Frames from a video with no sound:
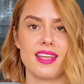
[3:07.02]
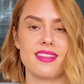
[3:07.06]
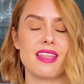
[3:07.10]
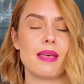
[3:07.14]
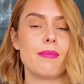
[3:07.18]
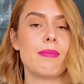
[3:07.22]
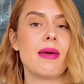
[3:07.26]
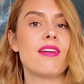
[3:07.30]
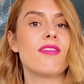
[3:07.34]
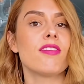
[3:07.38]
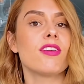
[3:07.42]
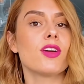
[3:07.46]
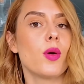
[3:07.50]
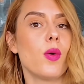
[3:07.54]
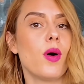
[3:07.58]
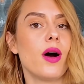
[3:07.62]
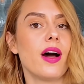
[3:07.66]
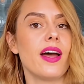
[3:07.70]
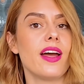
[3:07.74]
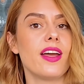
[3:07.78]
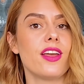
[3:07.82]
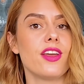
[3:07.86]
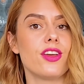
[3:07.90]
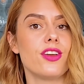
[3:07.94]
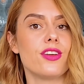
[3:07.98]
They may
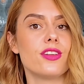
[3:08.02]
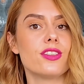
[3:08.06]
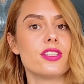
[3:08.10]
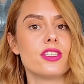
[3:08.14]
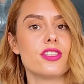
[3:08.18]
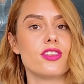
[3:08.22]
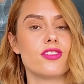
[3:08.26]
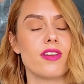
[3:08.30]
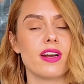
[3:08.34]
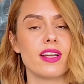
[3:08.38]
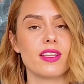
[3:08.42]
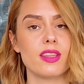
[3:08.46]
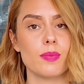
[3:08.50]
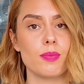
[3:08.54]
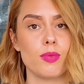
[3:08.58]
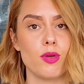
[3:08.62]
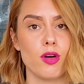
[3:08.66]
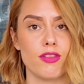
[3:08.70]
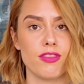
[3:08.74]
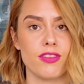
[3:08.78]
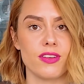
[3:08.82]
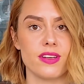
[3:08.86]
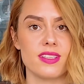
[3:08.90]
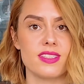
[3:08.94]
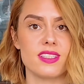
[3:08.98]
require you to direct the
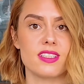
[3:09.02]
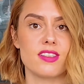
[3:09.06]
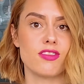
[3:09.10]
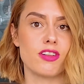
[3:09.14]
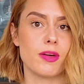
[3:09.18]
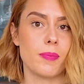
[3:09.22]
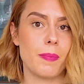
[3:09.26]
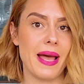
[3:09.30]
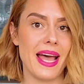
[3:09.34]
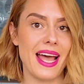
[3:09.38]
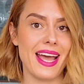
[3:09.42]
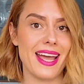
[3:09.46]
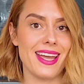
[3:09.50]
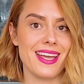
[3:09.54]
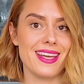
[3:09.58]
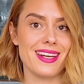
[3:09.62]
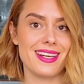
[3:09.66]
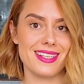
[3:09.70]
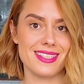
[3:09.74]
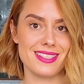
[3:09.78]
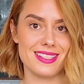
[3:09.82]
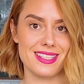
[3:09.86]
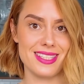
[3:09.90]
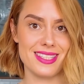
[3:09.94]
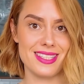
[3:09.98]
profits to repay an
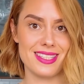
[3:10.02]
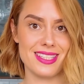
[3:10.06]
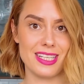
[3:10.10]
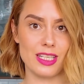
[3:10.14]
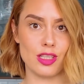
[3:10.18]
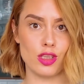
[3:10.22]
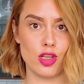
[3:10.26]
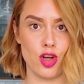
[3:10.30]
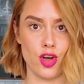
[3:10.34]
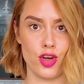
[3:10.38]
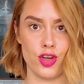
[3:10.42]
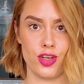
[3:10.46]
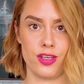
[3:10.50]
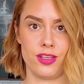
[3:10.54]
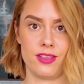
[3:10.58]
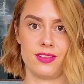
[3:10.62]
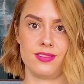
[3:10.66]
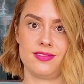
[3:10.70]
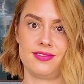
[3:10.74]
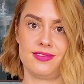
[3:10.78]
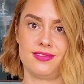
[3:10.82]
existing loan.